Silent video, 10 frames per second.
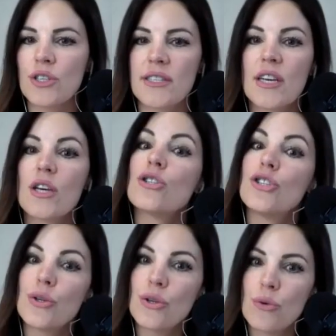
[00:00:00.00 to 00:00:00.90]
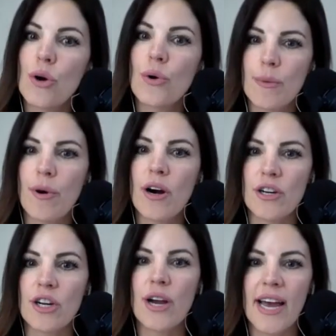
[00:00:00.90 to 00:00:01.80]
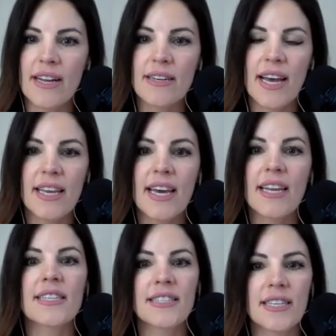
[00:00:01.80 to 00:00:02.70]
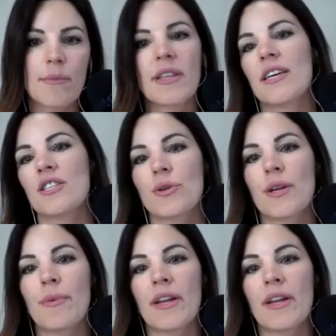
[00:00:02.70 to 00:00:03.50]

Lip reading: Just do you know your partner and get into some of the history.